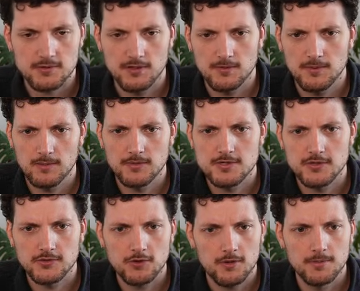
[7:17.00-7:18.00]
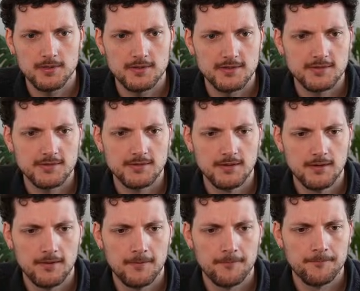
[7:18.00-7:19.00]
maybe just copy this,
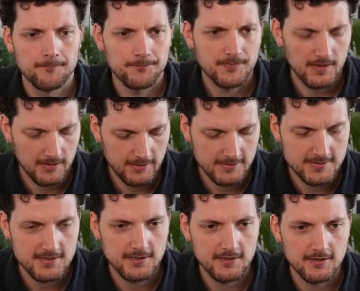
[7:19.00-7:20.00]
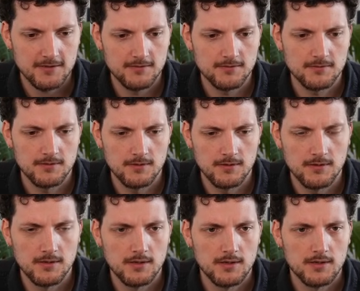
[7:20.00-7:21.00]
add it here,
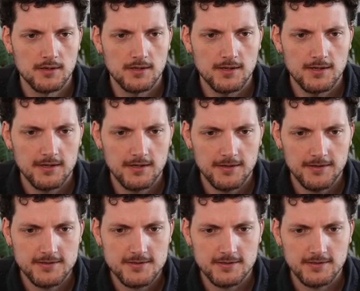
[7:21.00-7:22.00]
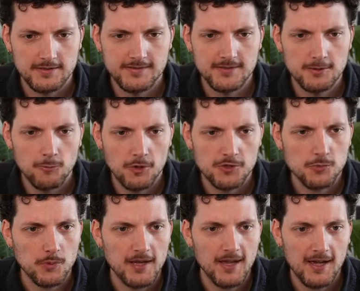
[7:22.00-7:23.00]
and see what
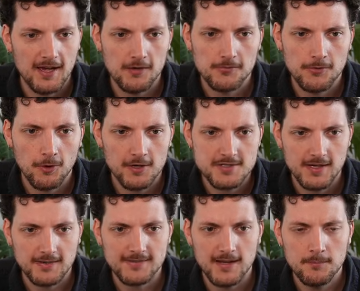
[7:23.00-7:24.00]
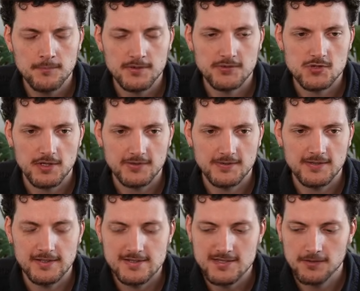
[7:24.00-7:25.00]
we have. Cortex M is just
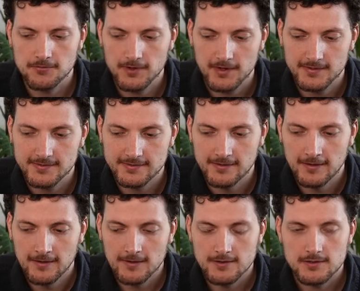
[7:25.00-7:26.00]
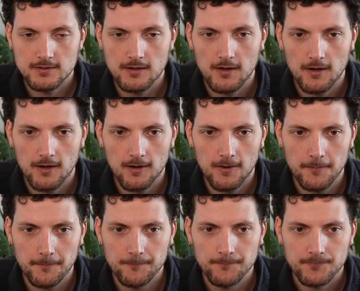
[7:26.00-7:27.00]
the interface,
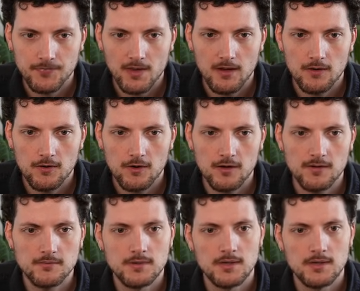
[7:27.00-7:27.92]
or